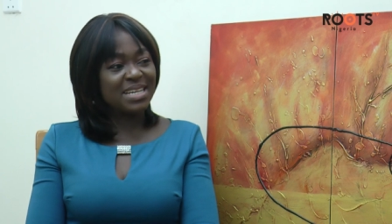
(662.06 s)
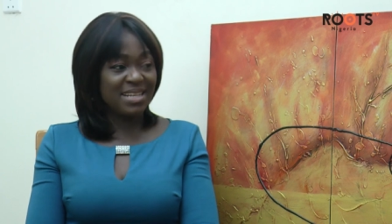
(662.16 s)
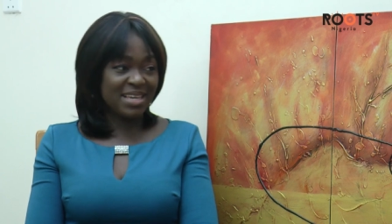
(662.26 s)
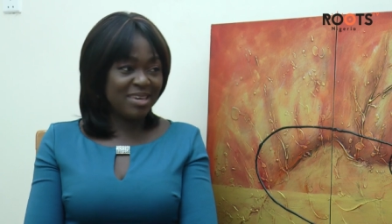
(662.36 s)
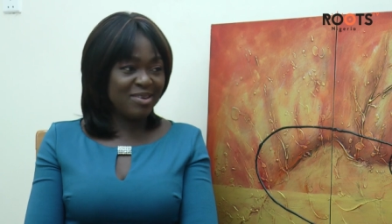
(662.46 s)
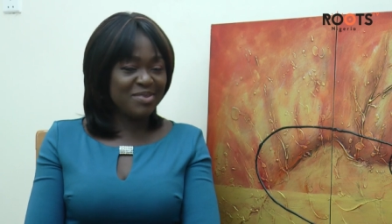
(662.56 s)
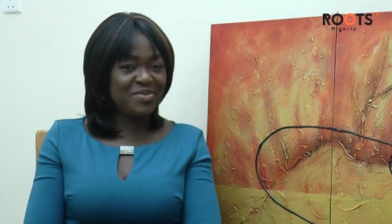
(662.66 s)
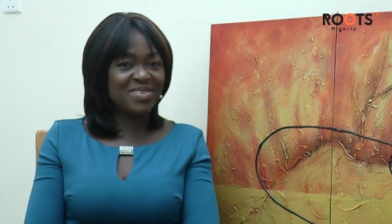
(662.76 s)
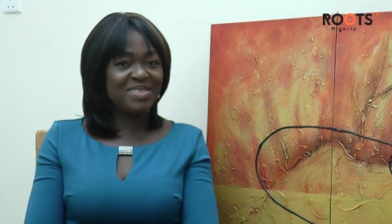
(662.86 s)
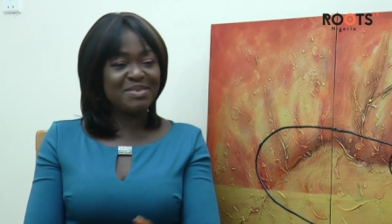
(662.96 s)
obviously, because
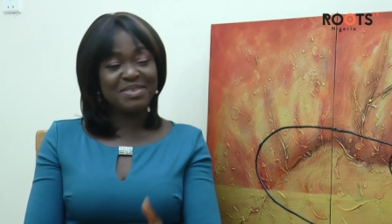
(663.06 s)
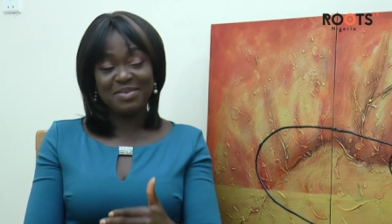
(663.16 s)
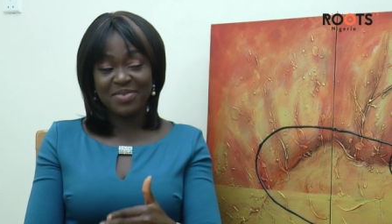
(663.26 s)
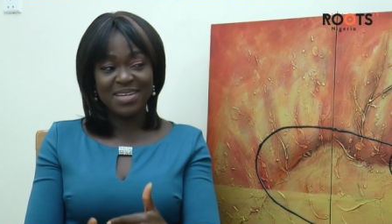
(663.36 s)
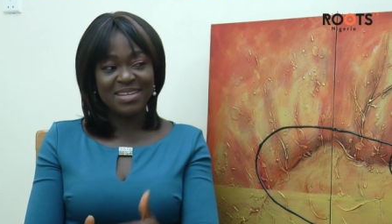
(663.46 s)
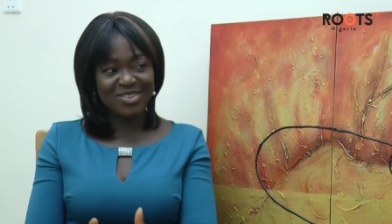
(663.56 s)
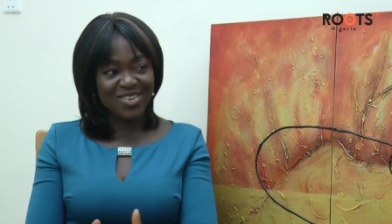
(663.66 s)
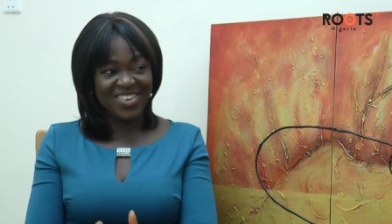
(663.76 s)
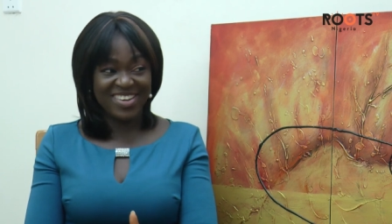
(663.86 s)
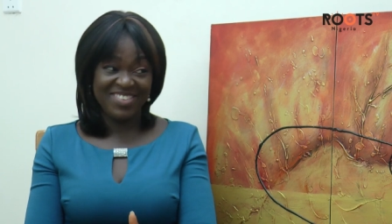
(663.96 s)
if you had dog, you would have
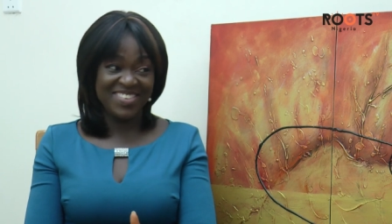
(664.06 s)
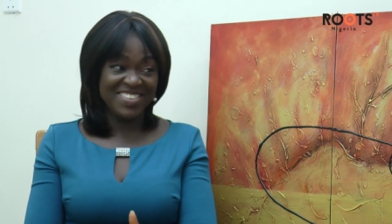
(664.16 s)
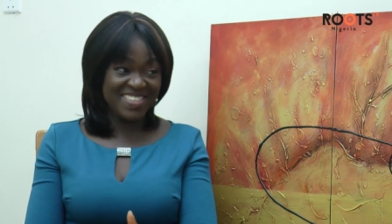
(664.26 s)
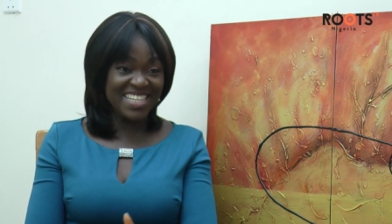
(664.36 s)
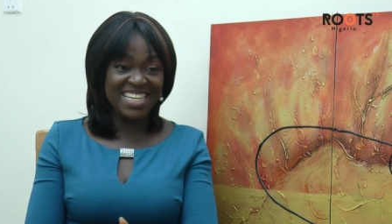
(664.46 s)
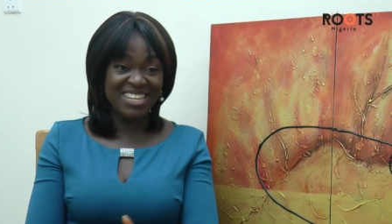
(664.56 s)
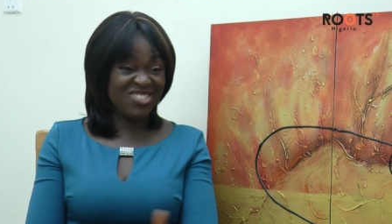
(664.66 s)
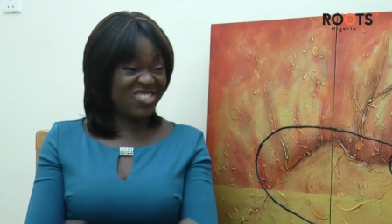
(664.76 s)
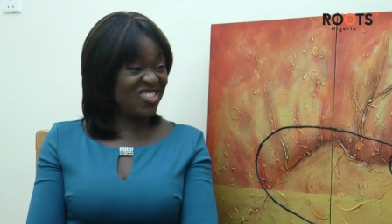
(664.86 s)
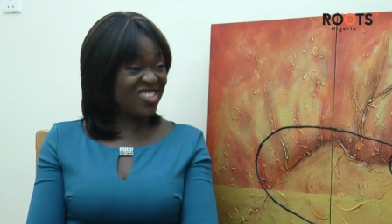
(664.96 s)
seen that it was just
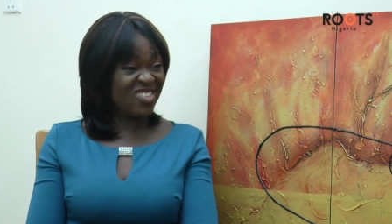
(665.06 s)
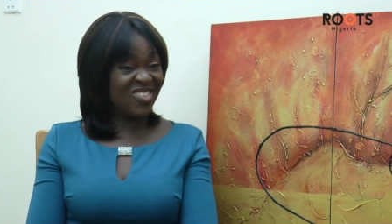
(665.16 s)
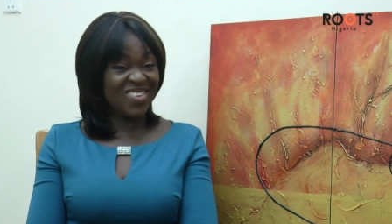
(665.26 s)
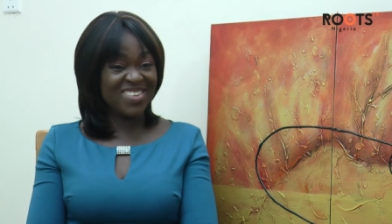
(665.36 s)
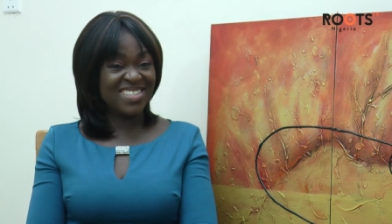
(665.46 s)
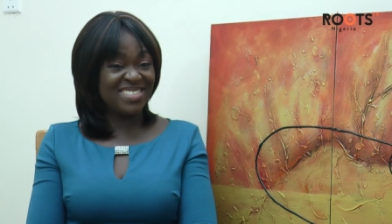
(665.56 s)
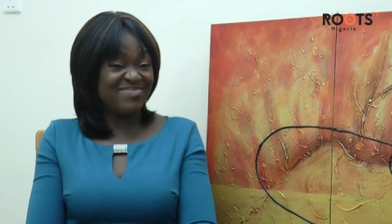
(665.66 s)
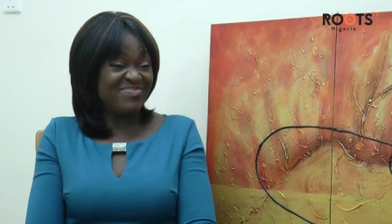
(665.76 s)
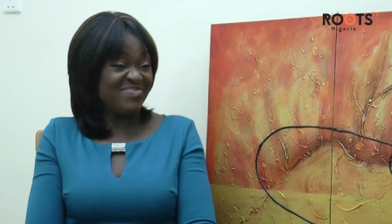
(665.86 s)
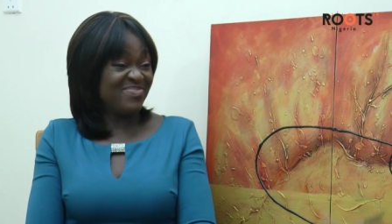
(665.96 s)
all. Yeah, you
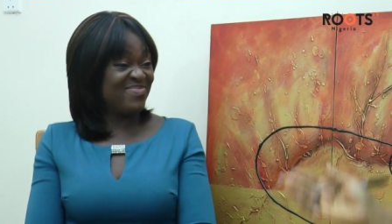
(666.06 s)
re- you